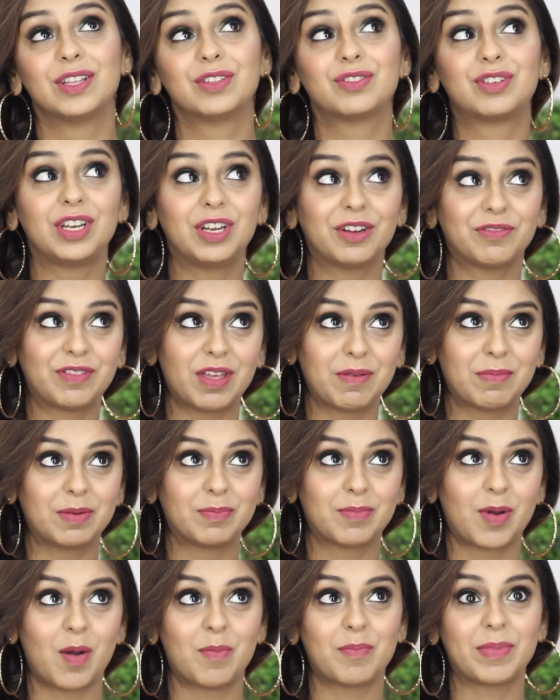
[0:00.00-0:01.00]
3 of them
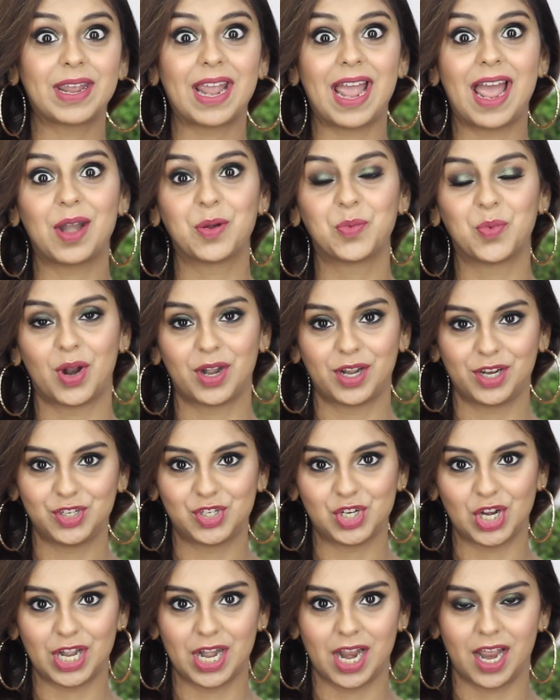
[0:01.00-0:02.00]
in Bombay and 1 in
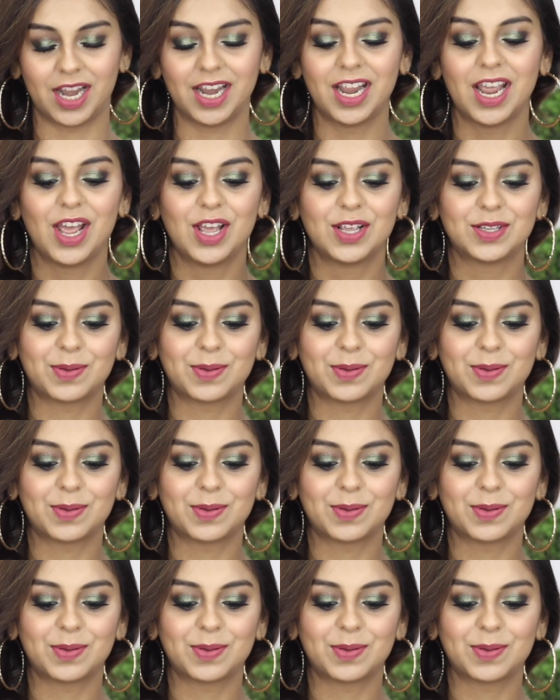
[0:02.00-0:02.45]
Chennai.